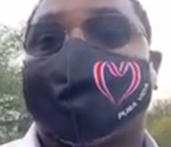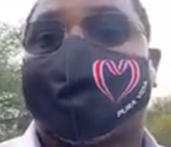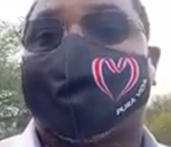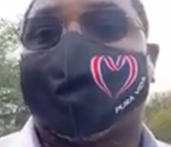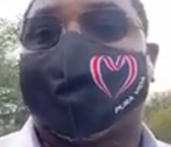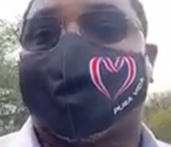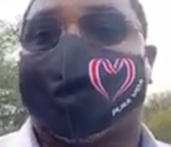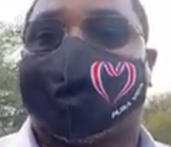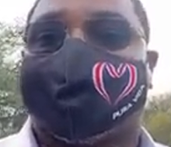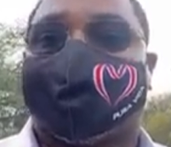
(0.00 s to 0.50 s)

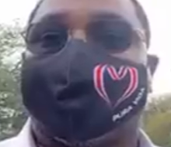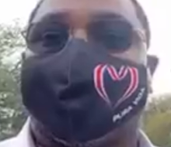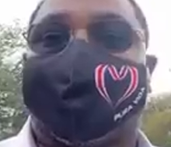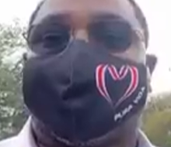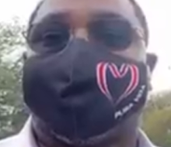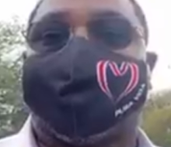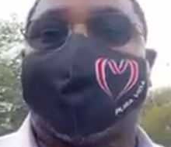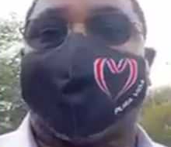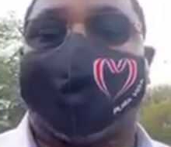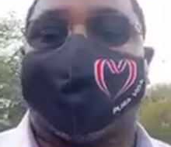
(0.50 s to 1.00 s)
It is not
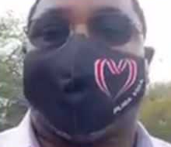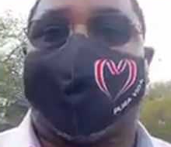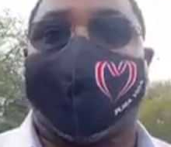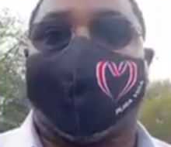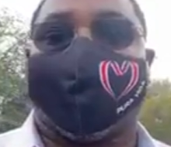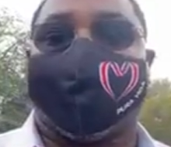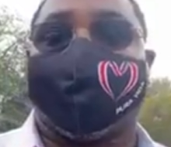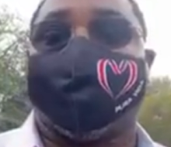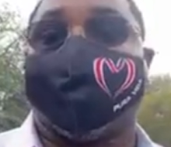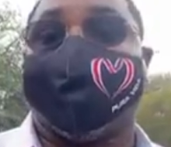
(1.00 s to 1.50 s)
about how
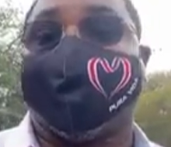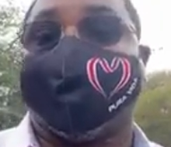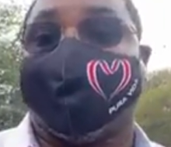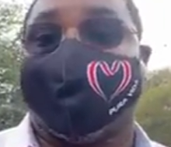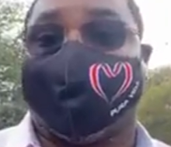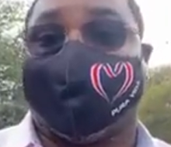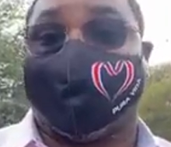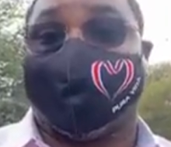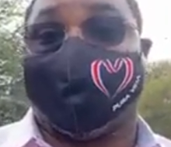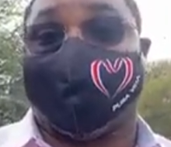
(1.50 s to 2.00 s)
we
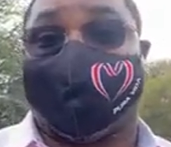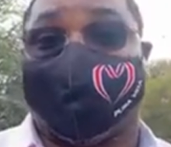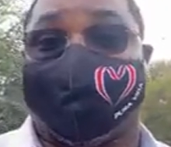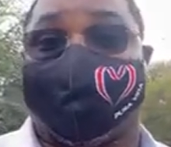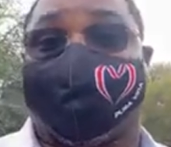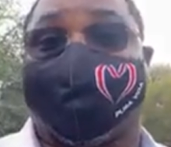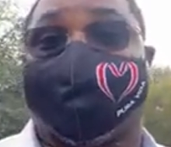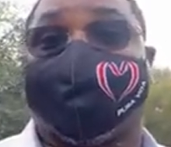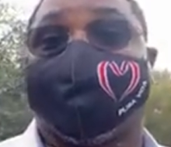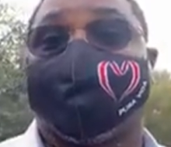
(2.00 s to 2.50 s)
begin
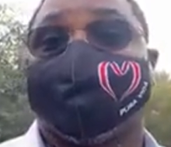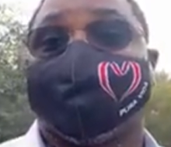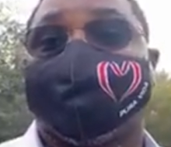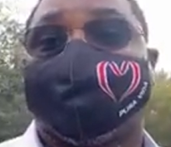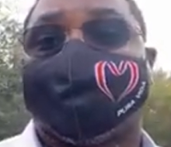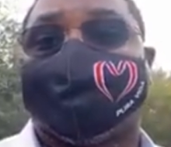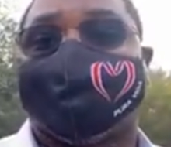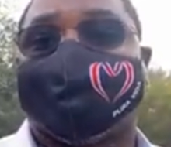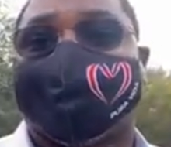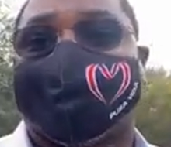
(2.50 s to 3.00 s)
life.
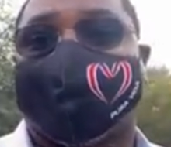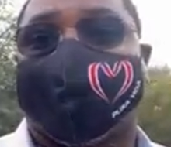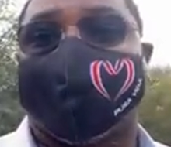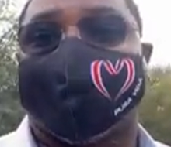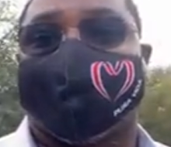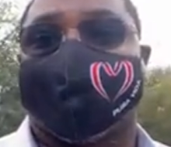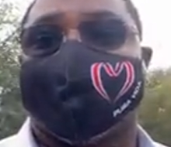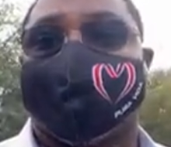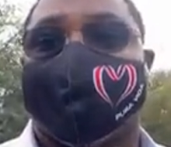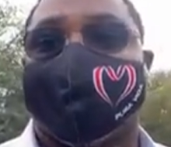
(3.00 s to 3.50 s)
I
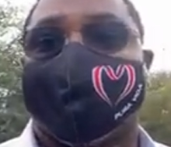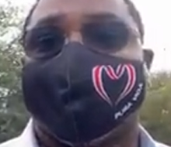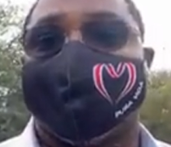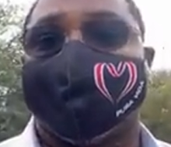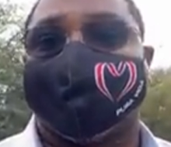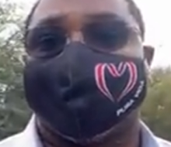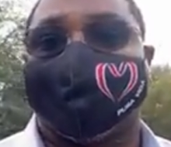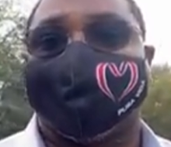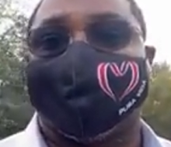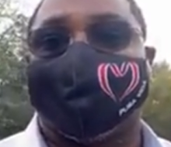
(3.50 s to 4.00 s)
think that it
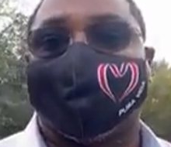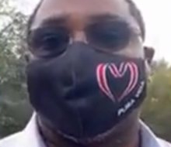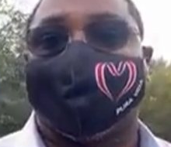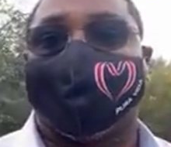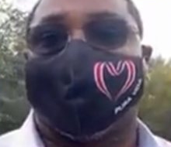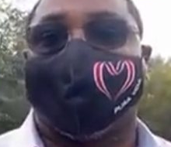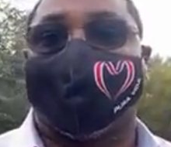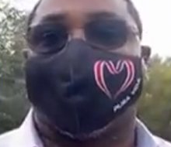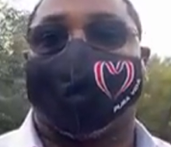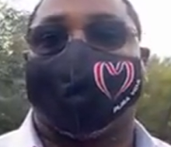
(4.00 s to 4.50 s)
is indeed
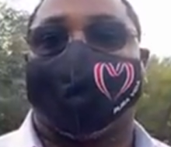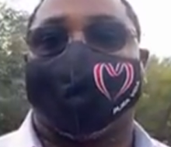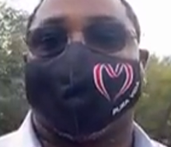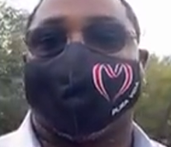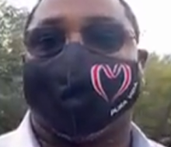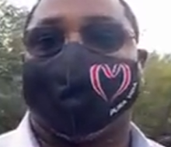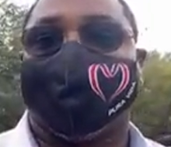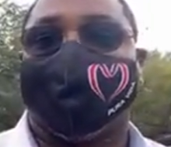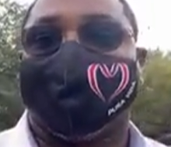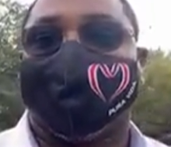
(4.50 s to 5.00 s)
how we
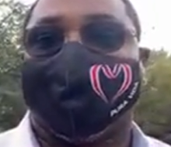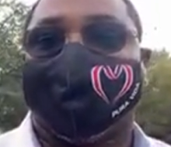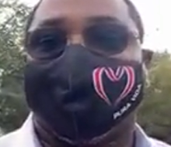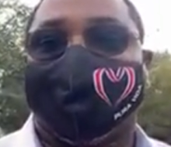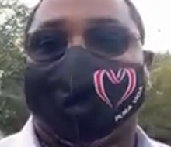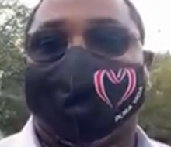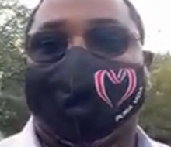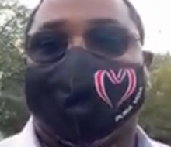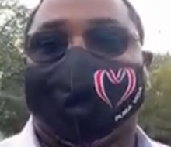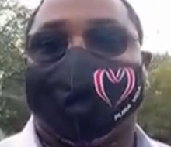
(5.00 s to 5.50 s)

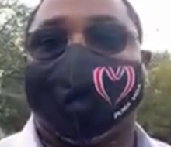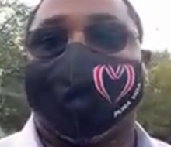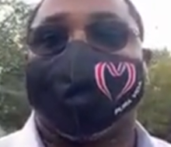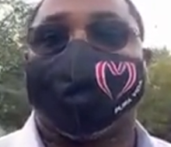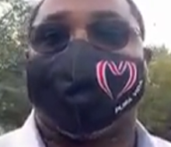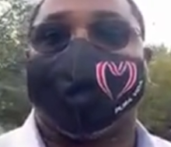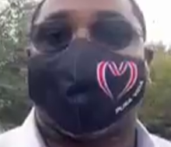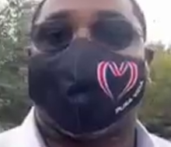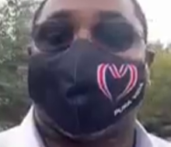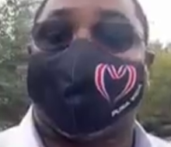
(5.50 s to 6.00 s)
live
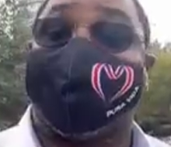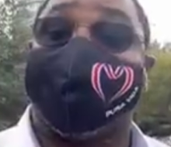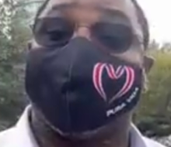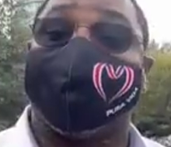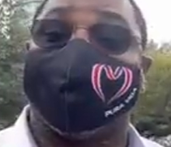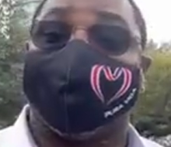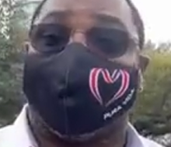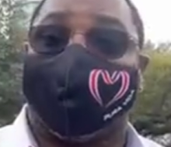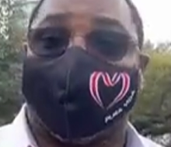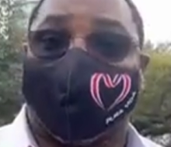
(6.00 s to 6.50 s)
and
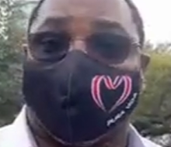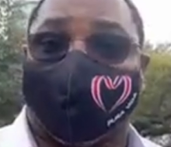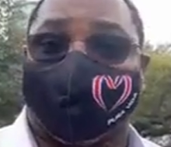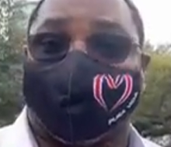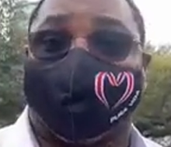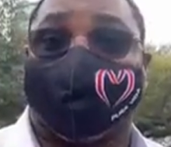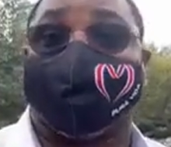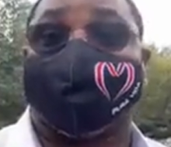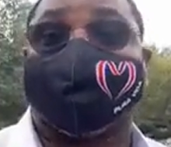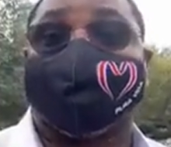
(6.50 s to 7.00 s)
end
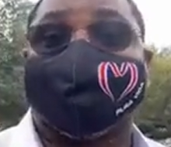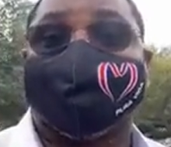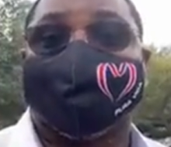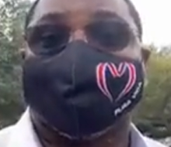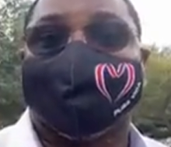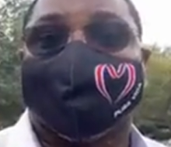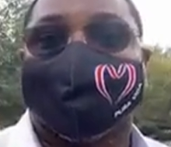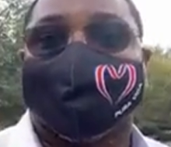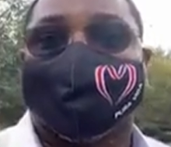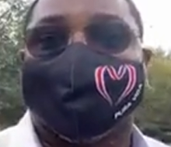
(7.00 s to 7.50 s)
life
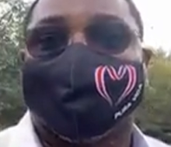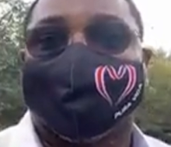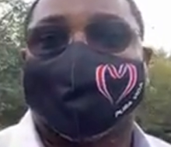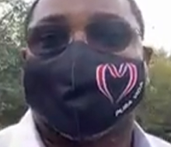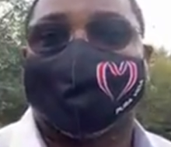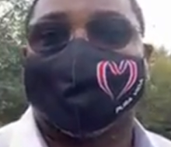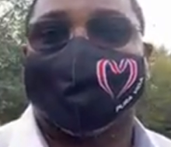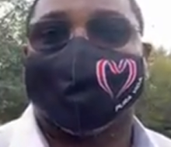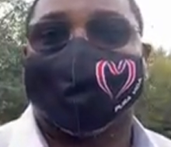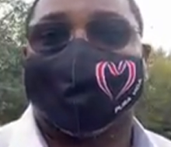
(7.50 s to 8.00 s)

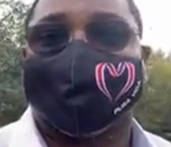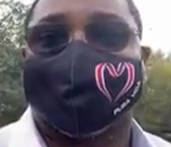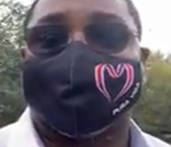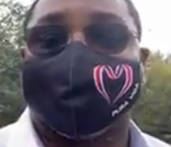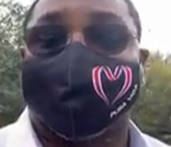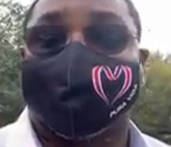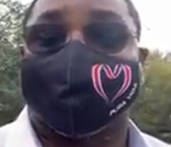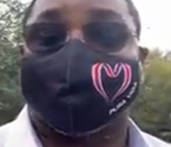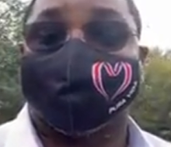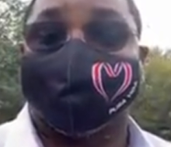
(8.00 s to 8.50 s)
that is most